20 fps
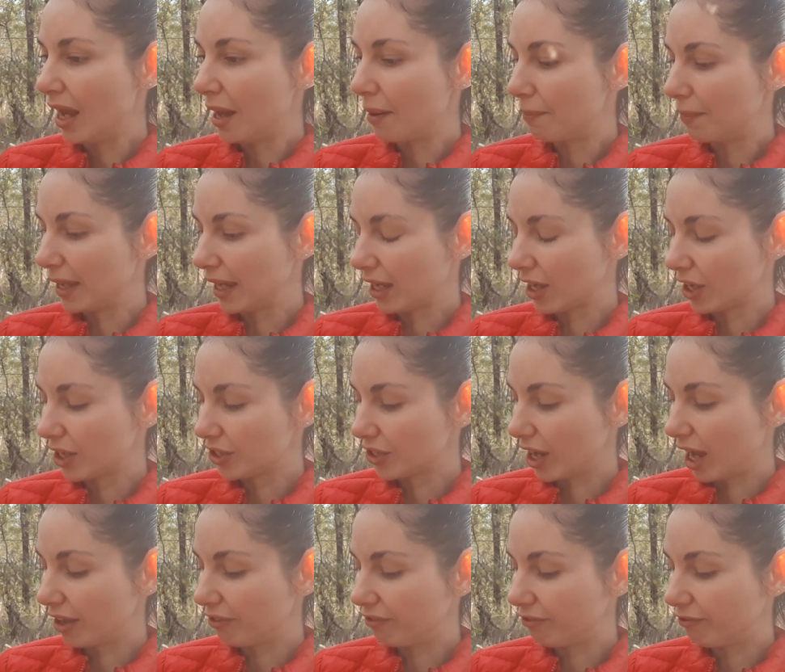Because
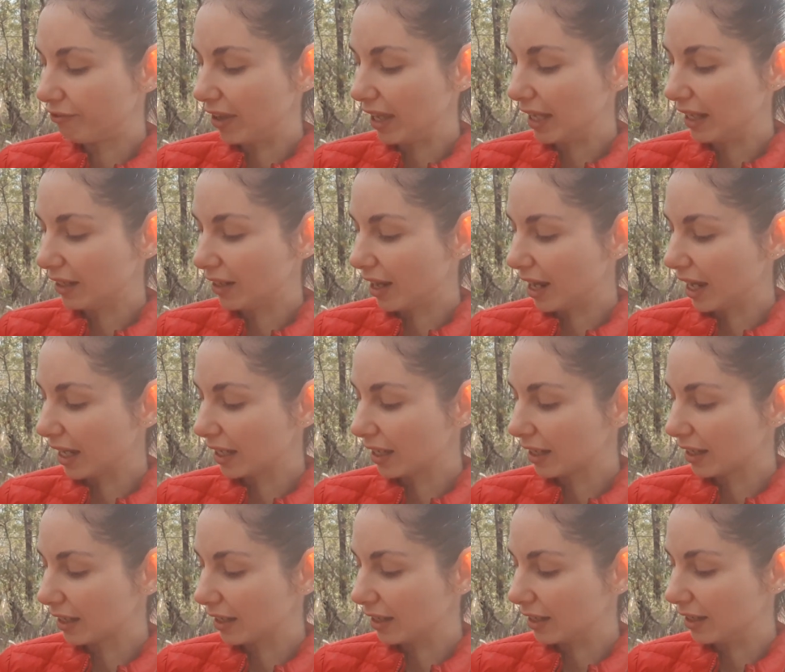I feel like,
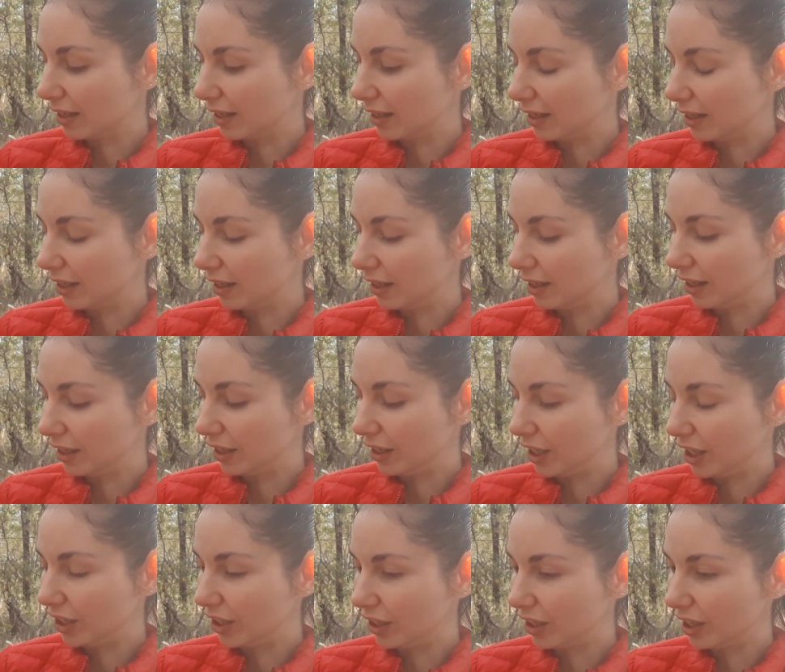
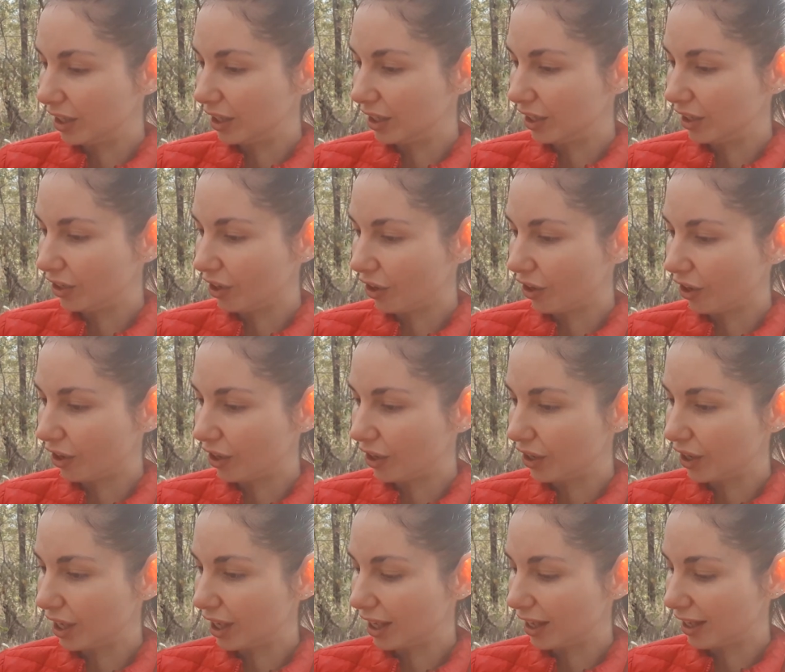you
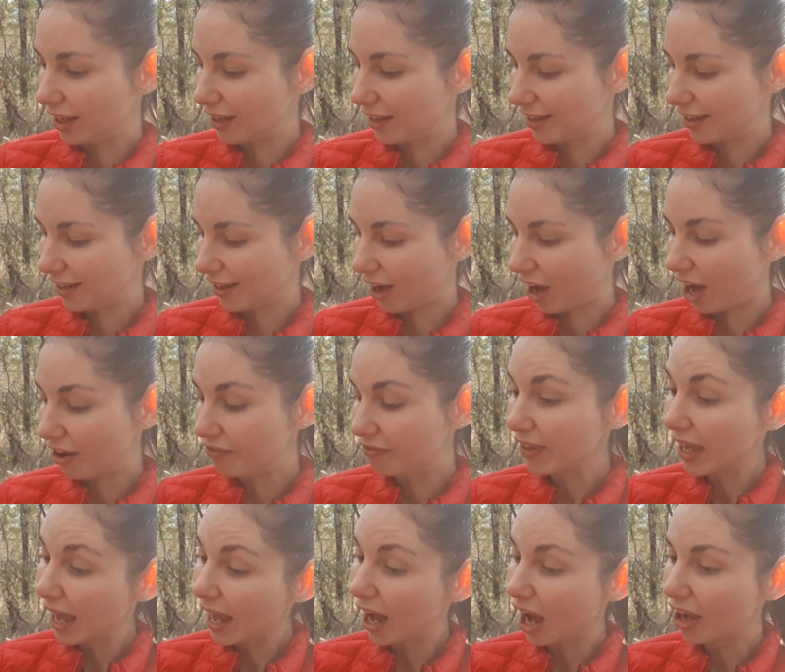know,
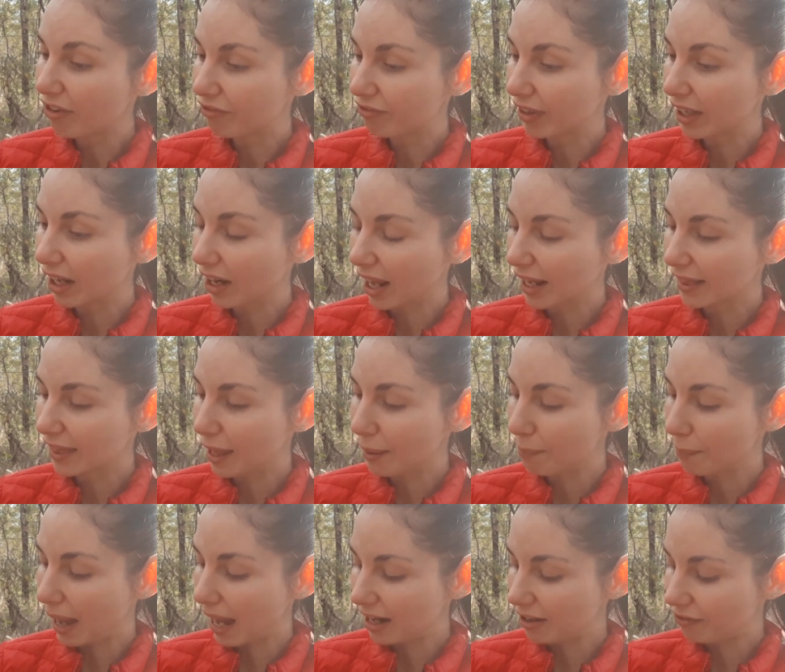I feel like they're
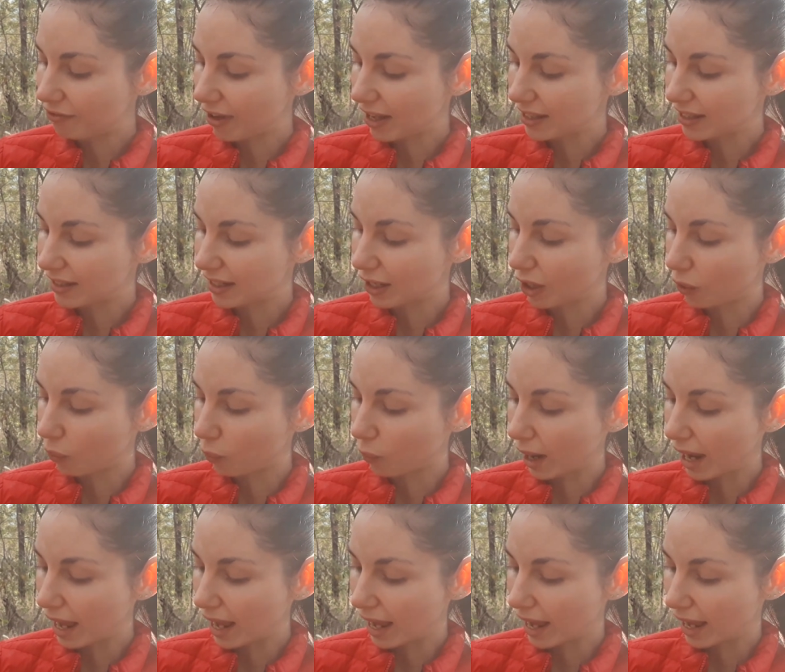manifesting a
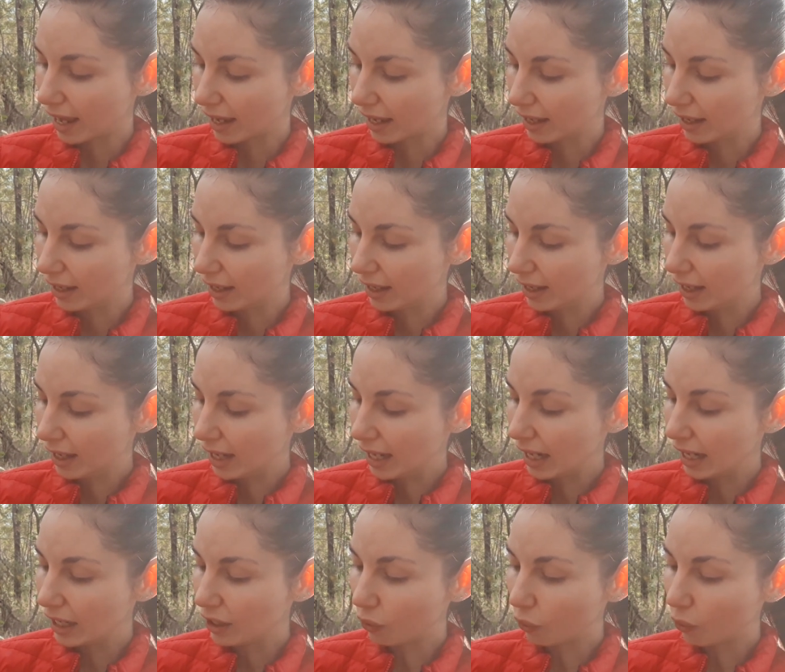way
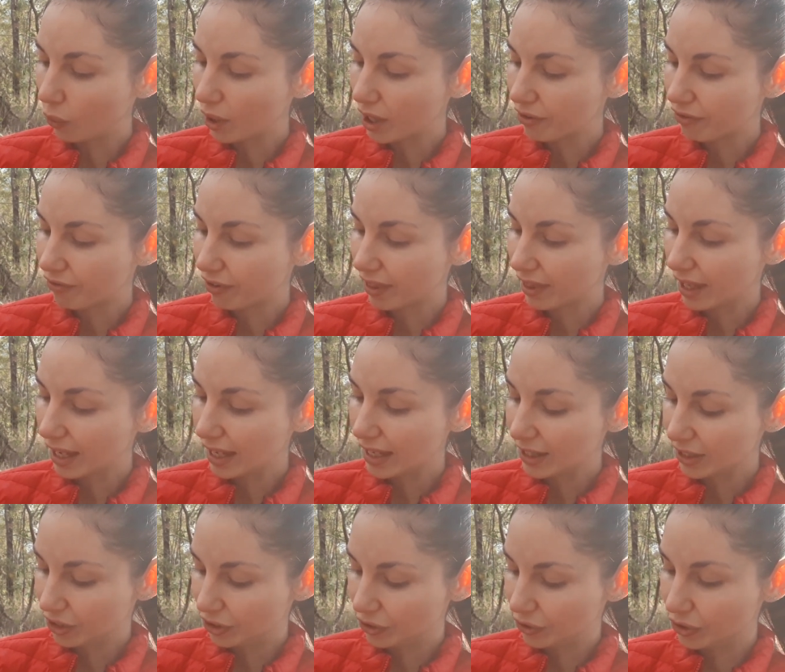in order for
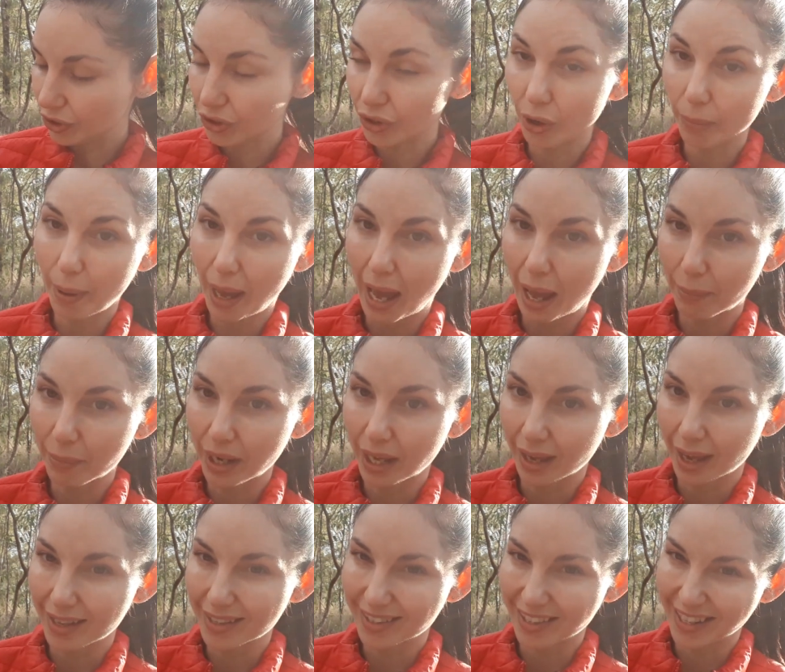these to stop
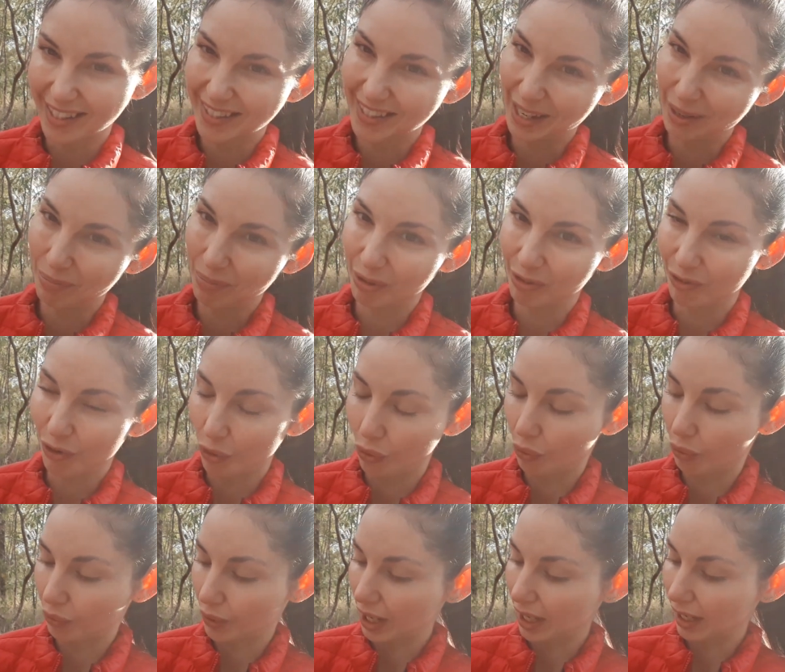happening, as I said
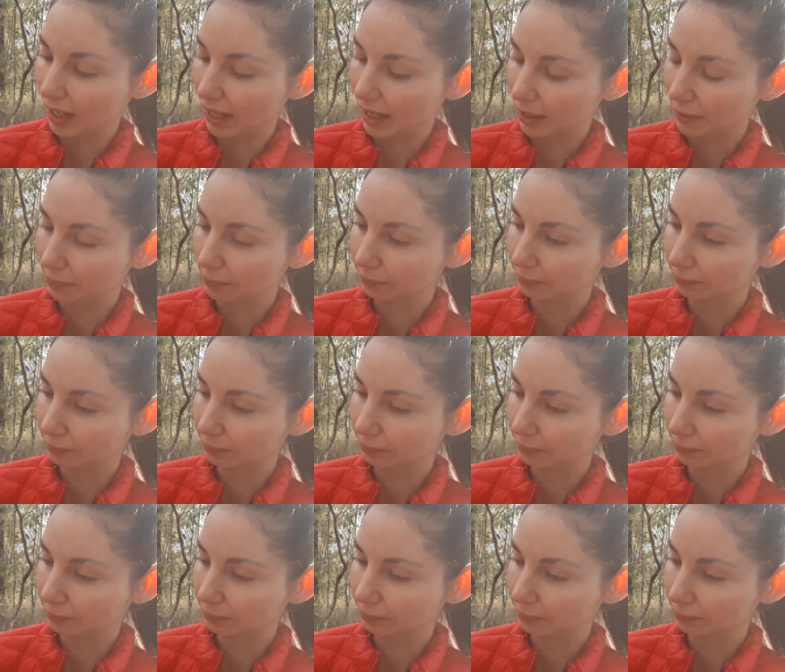before, really.